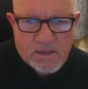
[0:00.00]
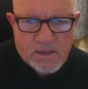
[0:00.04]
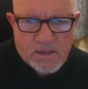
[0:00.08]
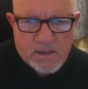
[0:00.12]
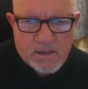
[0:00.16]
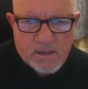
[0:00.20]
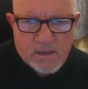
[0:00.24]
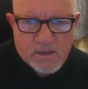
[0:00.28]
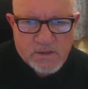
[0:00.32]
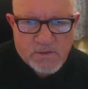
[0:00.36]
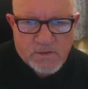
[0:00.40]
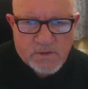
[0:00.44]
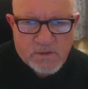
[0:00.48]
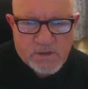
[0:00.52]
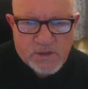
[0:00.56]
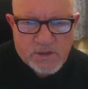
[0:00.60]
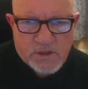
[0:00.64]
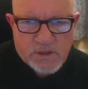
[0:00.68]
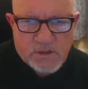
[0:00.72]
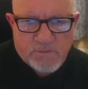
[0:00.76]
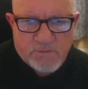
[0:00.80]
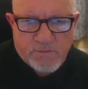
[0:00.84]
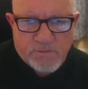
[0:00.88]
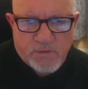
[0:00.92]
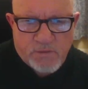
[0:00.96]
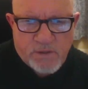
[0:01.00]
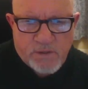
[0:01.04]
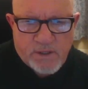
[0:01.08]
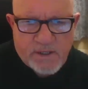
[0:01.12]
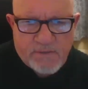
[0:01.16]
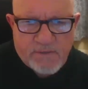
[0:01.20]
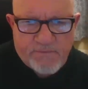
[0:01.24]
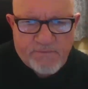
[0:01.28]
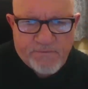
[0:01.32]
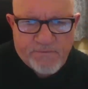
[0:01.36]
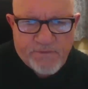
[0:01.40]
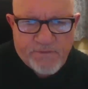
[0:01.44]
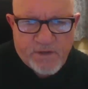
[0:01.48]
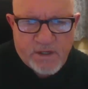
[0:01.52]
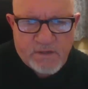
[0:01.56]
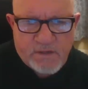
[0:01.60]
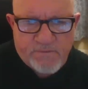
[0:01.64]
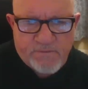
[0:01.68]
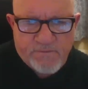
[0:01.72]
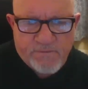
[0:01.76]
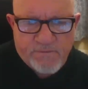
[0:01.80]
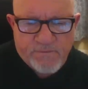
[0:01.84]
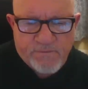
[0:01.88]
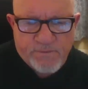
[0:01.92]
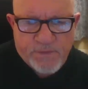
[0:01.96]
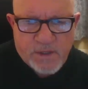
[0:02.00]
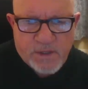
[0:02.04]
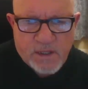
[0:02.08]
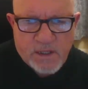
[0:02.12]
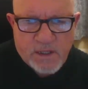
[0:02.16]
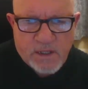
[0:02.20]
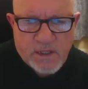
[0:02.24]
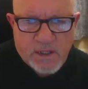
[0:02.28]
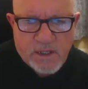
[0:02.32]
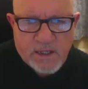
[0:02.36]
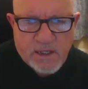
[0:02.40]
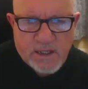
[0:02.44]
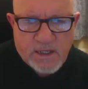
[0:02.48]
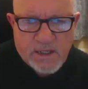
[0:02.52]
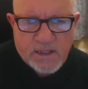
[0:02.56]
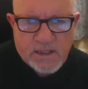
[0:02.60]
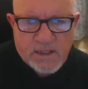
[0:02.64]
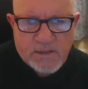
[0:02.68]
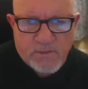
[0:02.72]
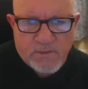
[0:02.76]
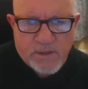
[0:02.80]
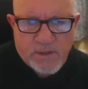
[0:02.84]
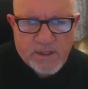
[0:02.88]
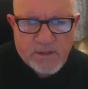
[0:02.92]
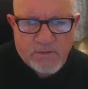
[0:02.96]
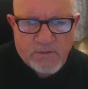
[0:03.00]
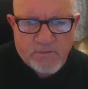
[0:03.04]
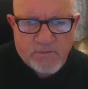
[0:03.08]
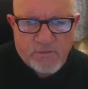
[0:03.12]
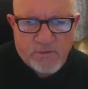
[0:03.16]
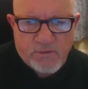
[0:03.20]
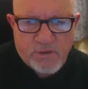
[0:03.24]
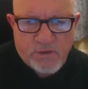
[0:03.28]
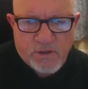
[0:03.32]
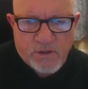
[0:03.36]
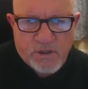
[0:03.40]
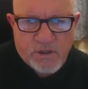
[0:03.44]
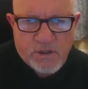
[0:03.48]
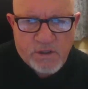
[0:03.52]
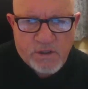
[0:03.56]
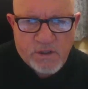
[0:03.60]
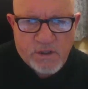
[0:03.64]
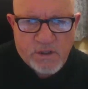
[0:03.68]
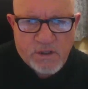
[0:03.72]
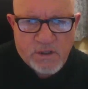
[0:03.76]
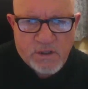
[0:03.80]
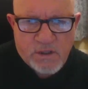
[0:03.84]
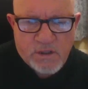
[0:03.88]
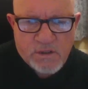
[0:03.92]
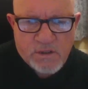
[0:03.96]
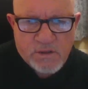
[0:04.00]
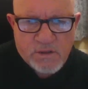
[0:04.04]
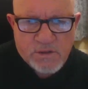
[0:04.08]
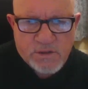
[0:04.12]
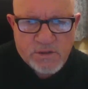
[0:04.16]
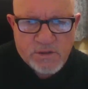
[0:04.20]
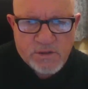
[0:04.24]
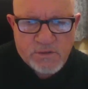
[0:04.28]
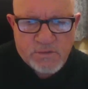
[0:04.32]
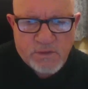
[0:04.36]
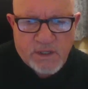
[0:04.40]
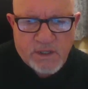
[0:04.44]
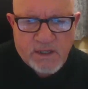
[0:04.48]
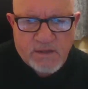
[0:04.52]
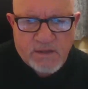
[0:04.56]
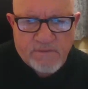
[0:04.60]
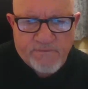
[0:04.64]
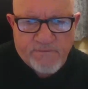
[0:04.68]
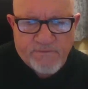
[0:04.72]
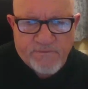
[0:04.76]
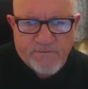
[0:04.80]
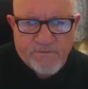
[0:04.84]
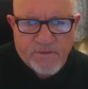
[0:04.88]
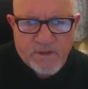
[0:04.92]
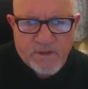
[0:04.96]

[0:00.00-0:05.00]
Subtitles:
So I took the pawn on f5 and he went rook to f8.